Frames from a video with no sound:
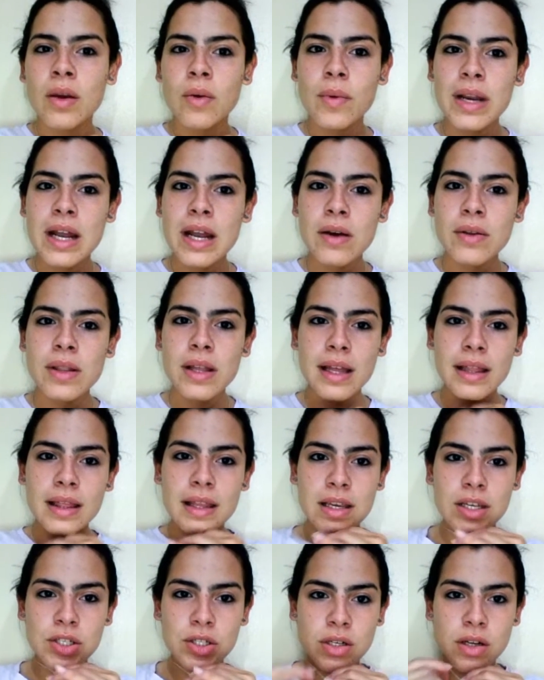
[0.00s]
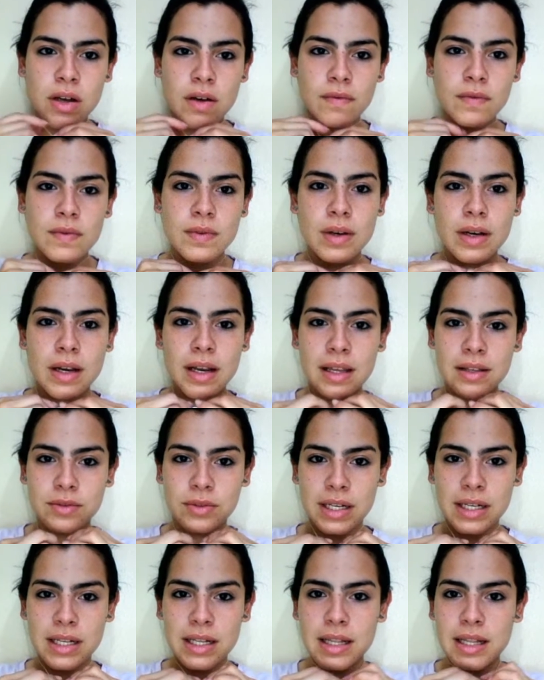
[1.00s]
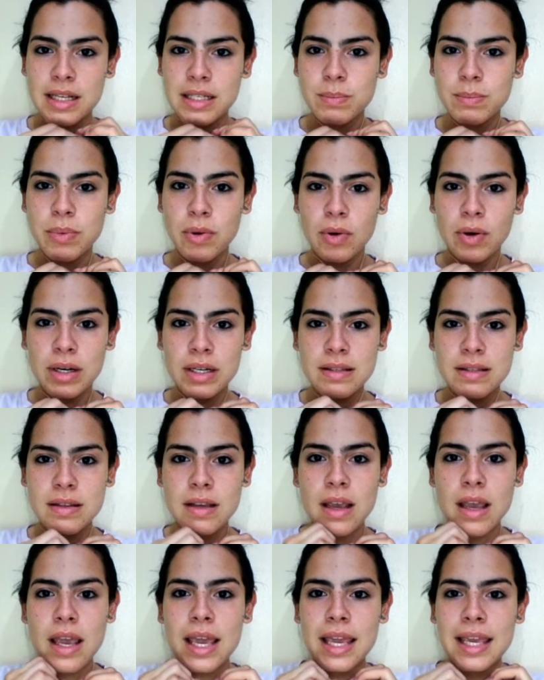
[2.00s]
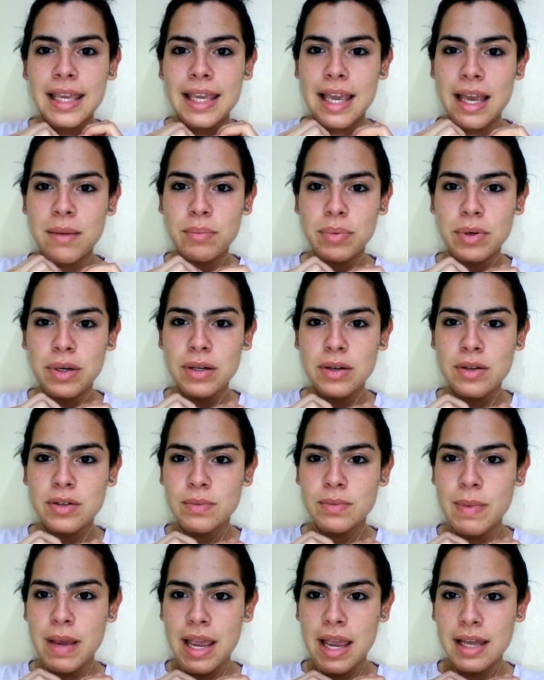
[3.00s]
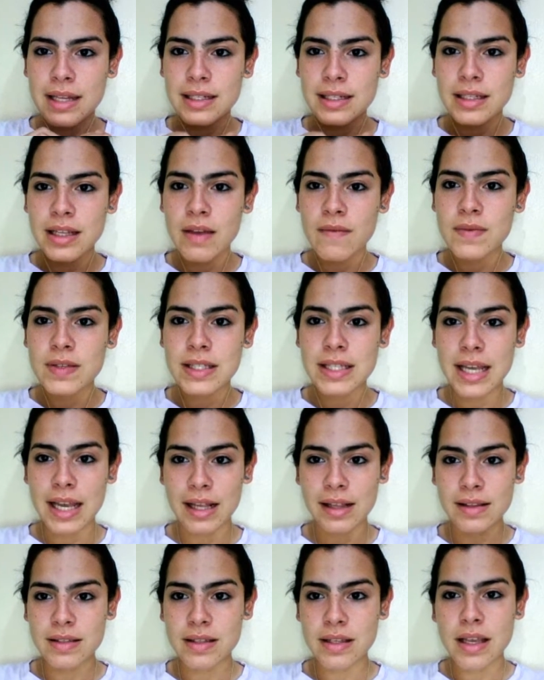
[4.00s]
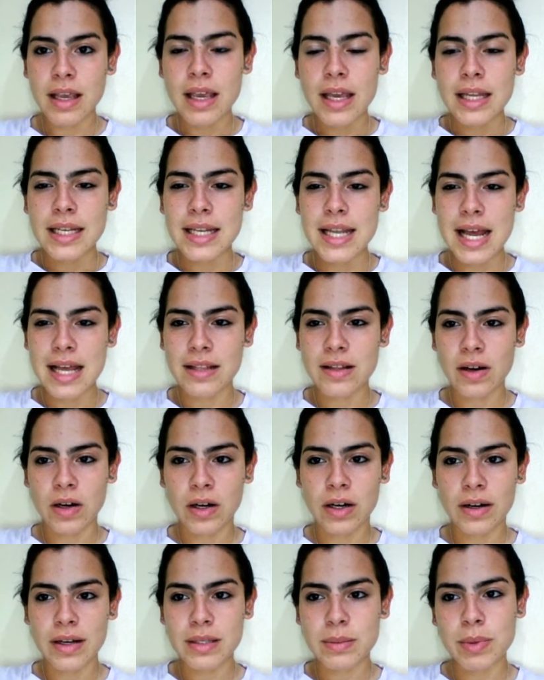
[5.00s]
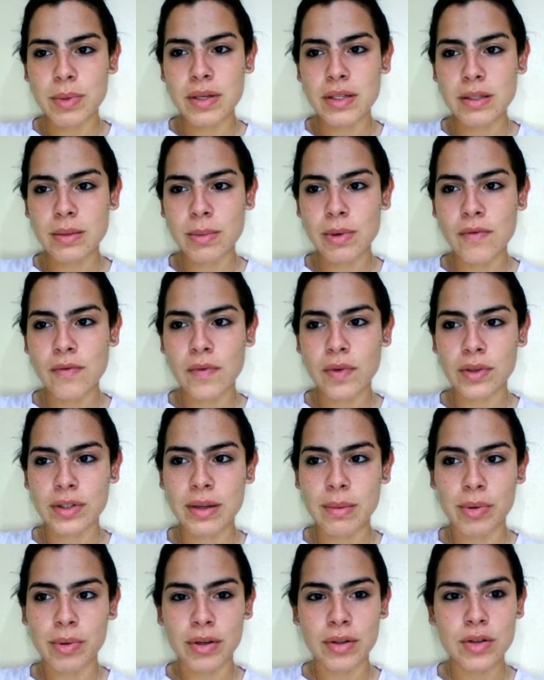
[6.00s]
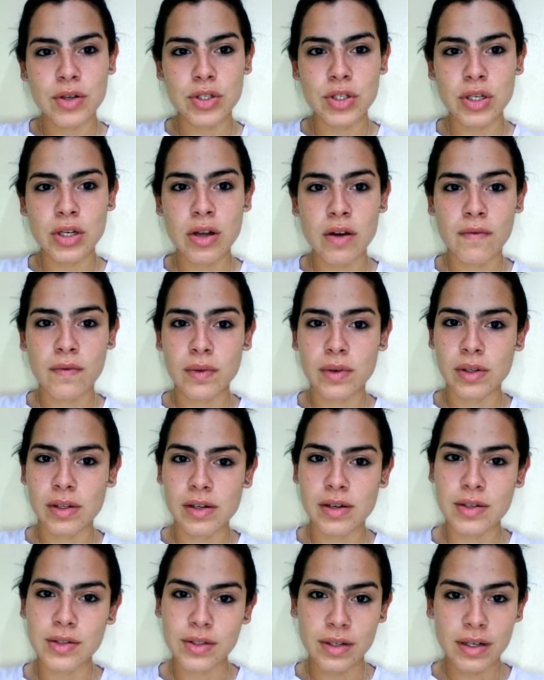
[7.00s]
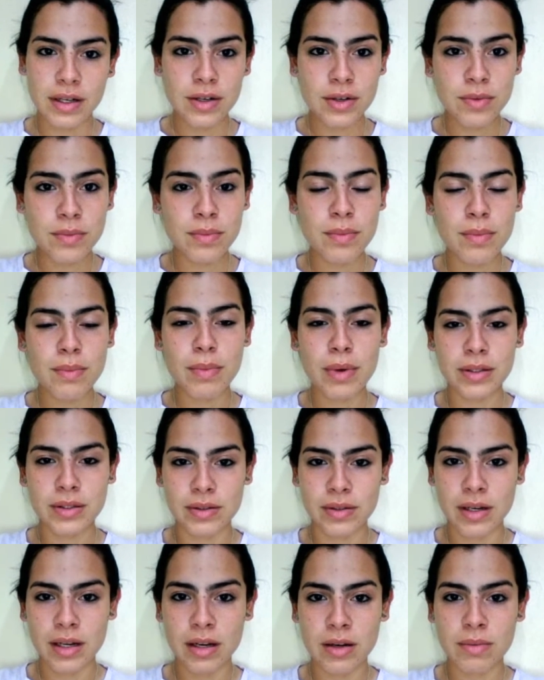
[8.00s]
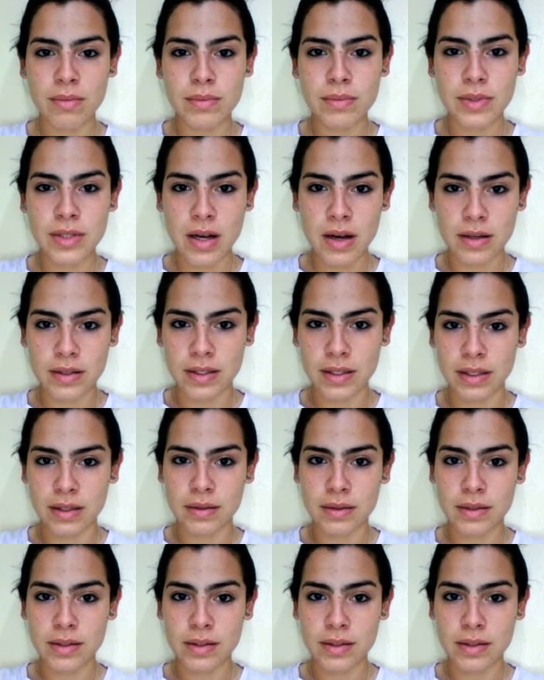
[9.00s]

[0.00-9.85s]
Without the addition of nitrate, the spores can produce vegetative cells that are responsible for the production of Clostridium botulinum toxin.